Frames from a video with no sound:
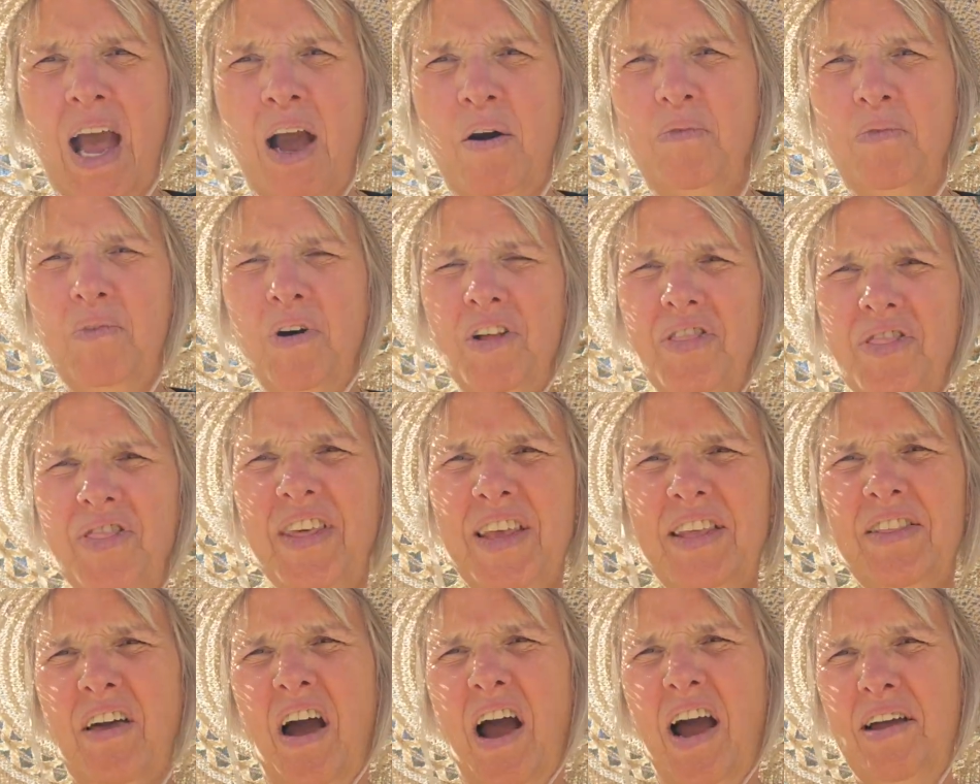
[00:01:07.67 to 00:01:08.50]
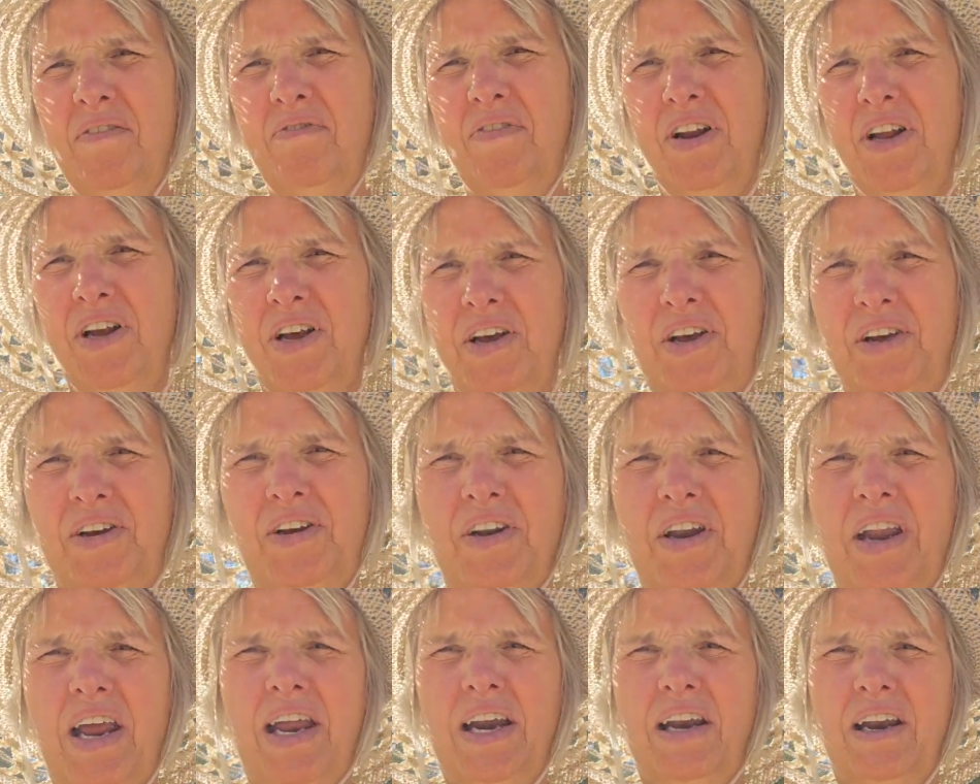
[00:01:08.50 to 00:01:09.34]
and one thing that I've
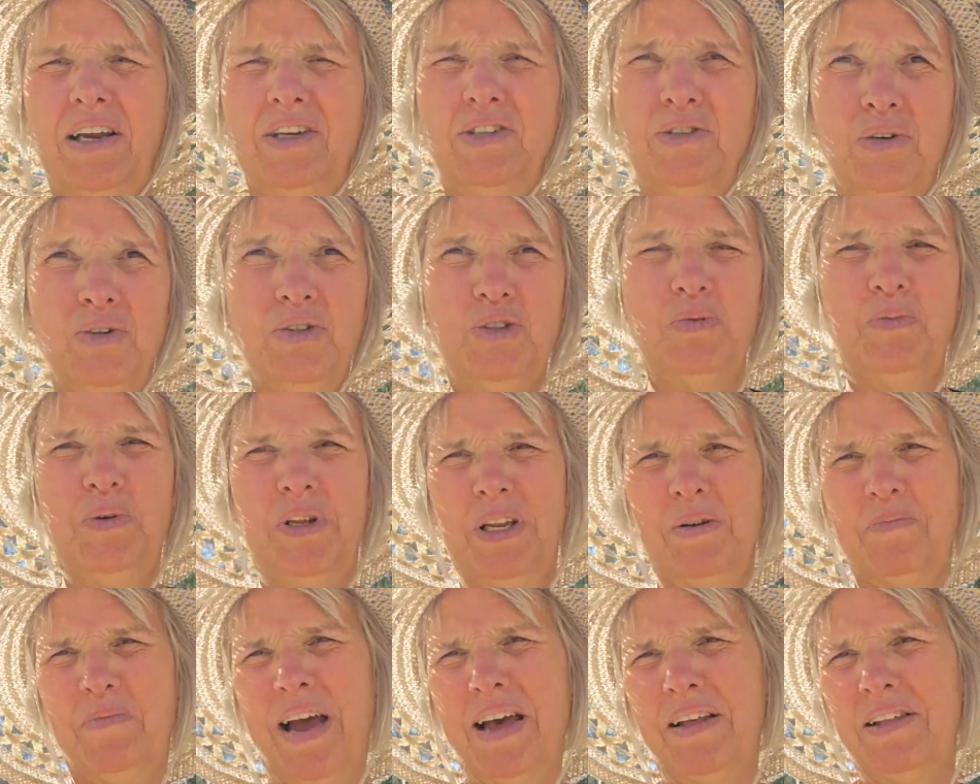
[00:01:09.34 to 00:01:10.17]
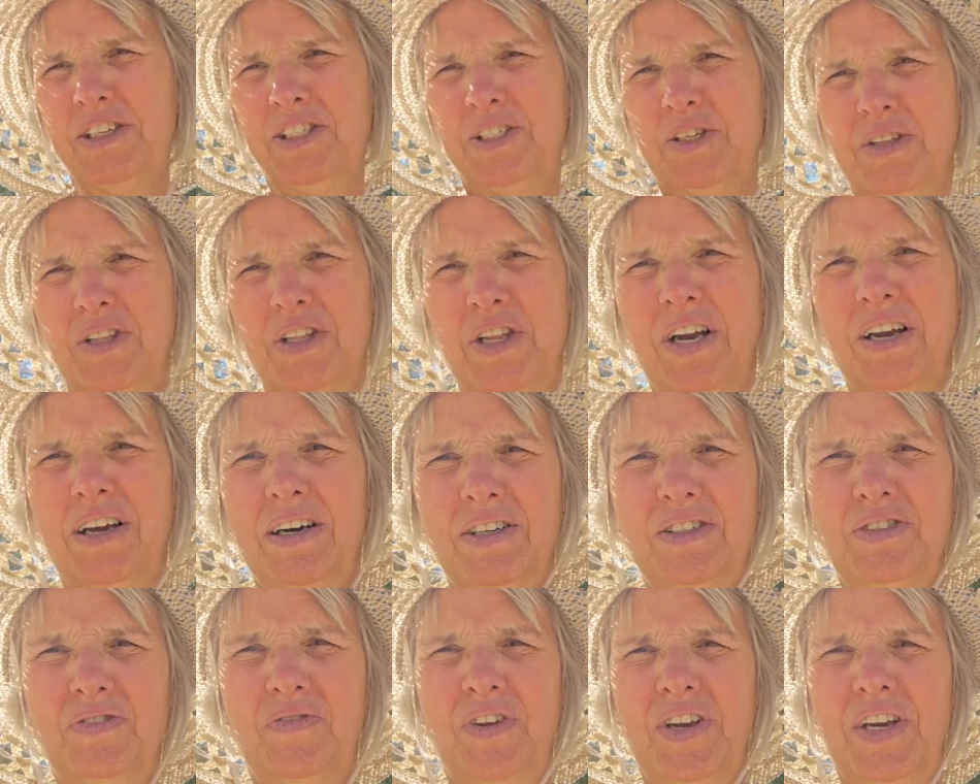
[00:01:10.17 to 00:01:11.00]
learned and I talked a bit about this in the
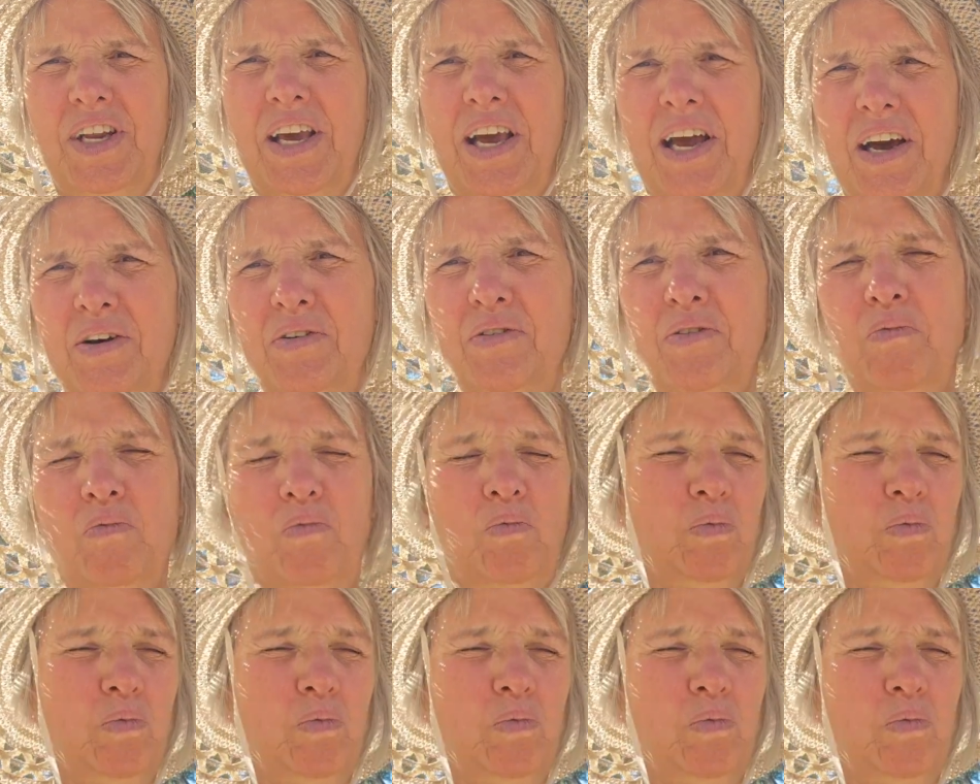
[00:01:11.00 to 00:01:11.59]
last video